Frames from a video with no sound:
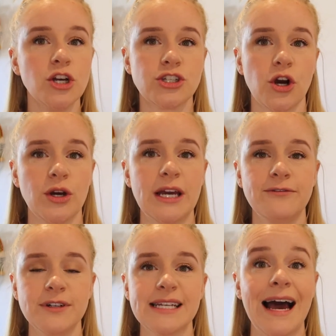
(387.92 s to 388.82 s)
So
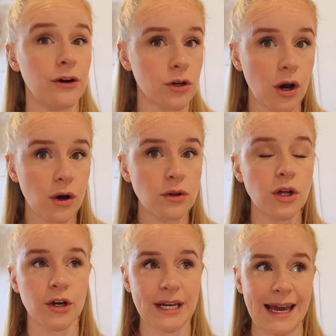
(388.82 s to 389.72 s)
if it's alcohol,
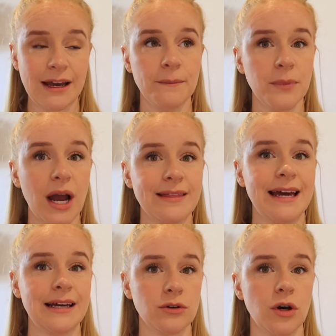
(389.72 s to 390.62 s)
okay, I'm buying
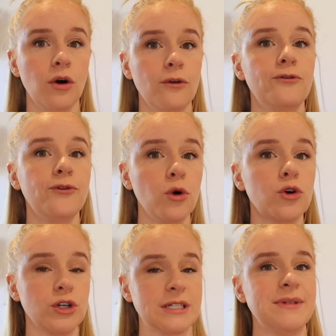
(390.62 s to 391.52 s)
that alcohol for
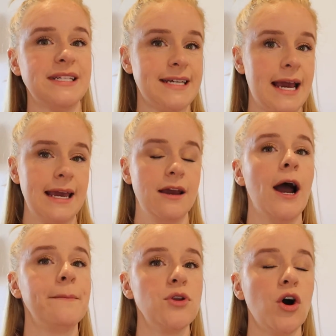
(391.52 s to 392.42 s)
Christmas Day.
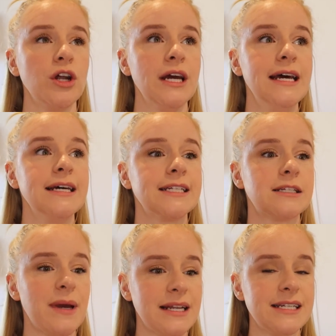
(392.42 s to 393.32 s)
I'm not
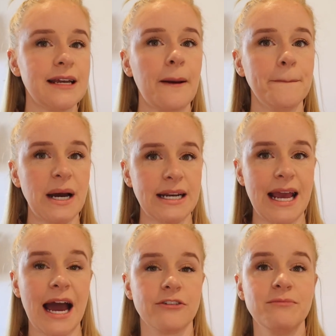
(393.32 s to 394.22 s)
spending money
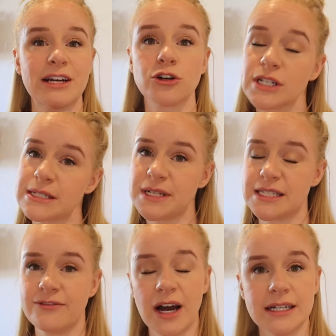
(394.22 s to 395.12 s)
out of my
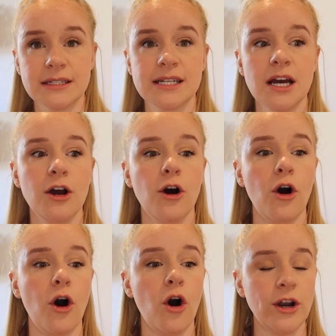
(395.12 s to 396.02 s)
Christmas fund
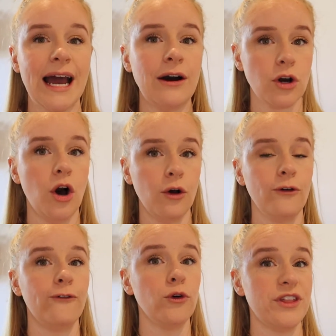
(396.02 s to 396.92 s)
on alcohol
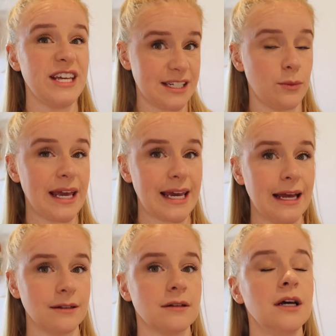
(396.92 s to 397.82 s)
for this
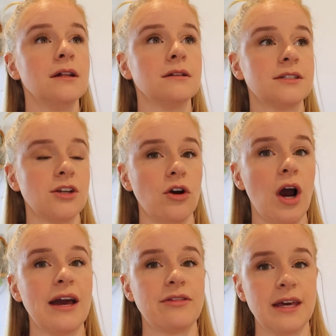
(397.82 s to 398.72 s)
weekend. So
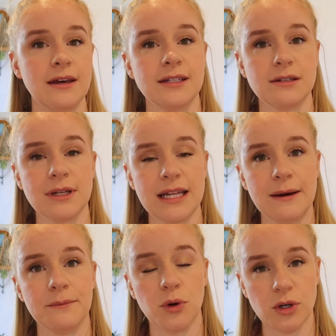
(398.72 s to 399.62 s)
I think it's really
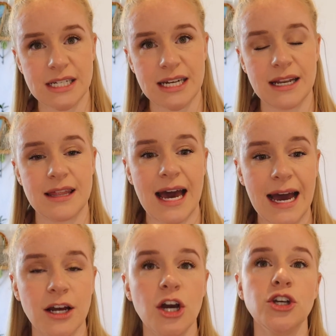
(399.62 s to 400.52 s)
important
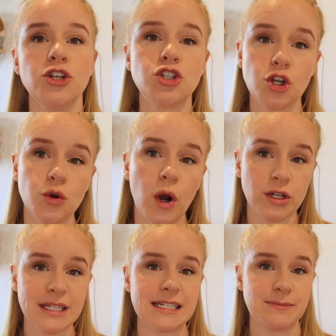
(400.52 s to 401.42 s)
that you do
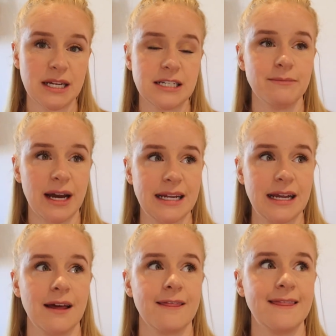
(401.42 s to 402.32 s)
only spend
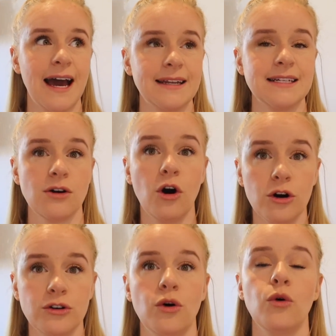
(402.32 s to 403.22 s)
money that is
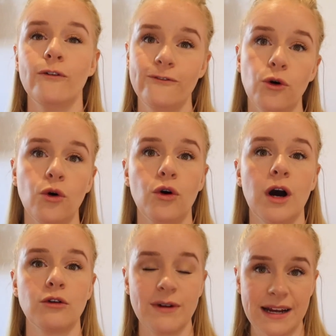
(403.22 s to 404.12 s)
on or for
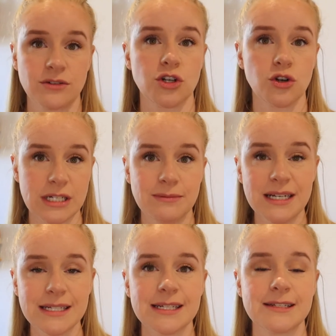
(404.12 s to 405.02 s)
around
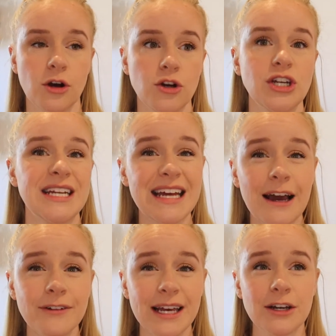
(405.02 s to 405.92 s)
Christmas. So you need to
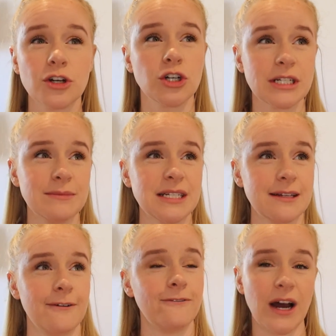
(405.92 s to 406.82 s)
have like a
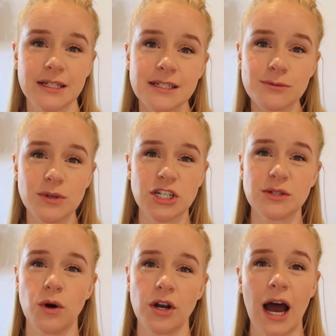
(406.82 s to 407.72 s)
Christmas fund, which is
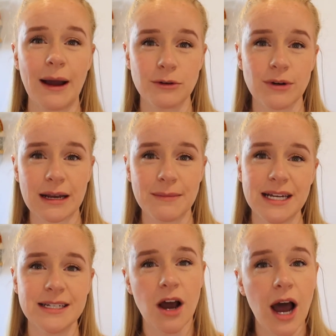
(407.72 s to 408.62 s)
what I would
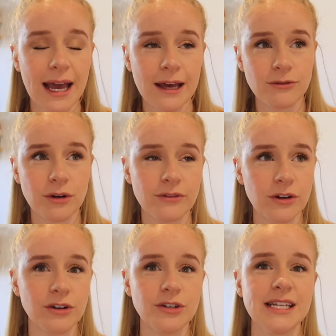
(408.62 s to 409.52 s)
recommend. I have one of
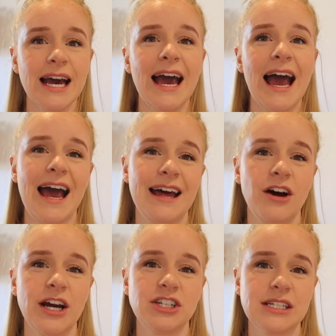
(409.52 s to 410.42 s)
those and
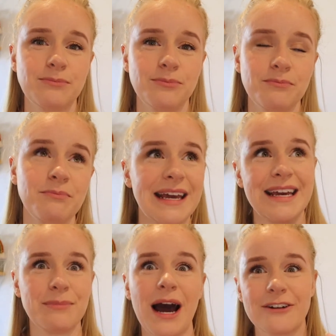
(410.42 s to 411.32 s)
I just make
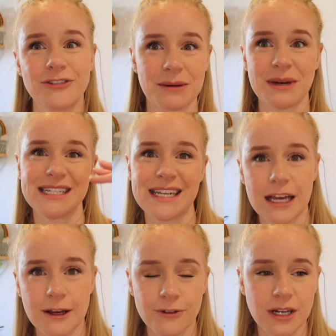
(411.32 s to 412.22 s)
it part of like my
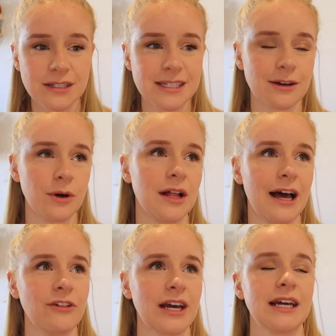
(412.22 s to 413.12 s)
sinking fund. So I'll
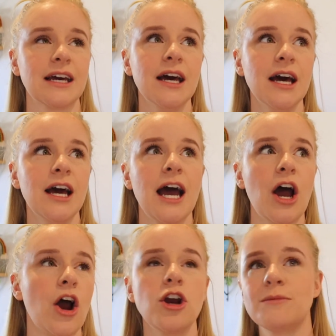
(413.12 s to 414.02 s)
have like a
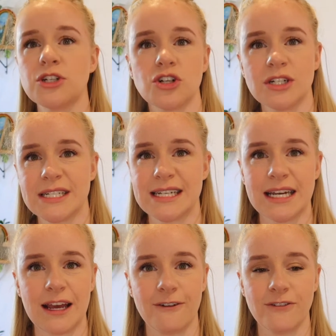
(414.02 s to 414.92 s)
home insurance
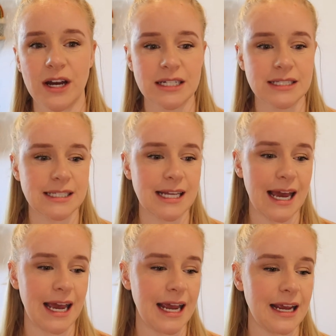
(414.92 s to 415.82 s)
sinking funds,
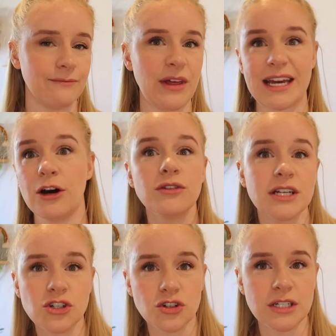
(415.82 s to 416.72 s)
a like health
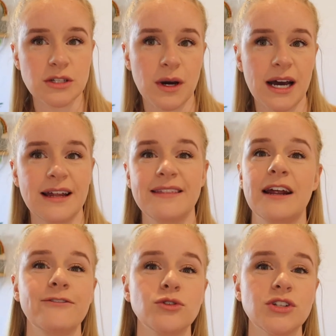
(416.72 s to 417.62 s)
insurance one, and then
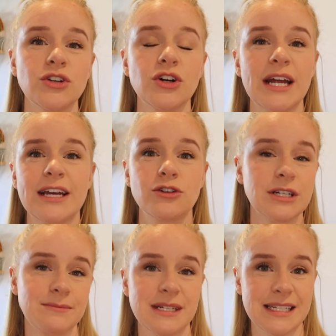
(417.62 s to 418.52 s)
I've also got a
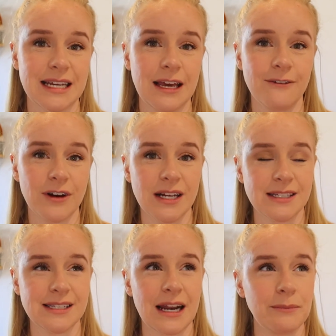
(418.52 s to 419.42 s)
Christmas sinking
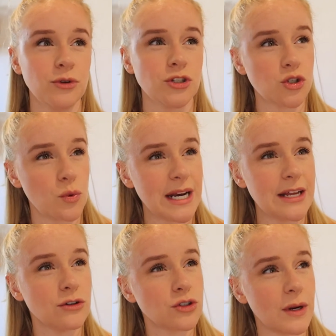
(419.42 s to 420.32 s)
funds that I put
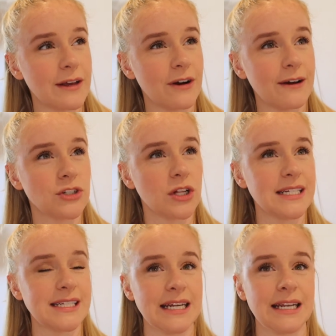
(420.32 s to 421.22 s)
$20 or
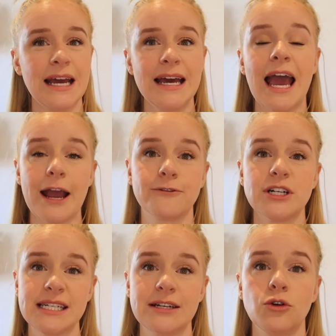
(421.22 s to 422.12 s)
$25 in every
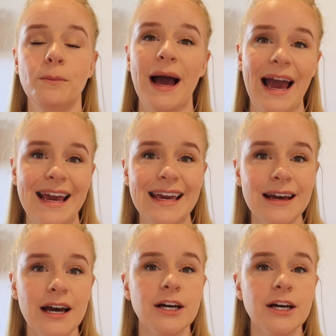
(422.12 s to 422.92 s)
single pay.